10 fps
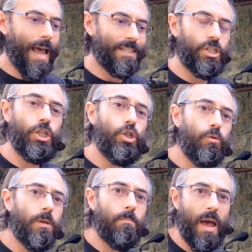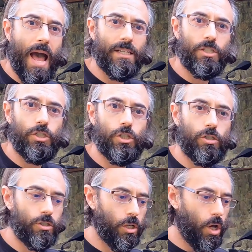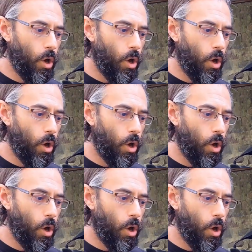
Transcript: As human passengers,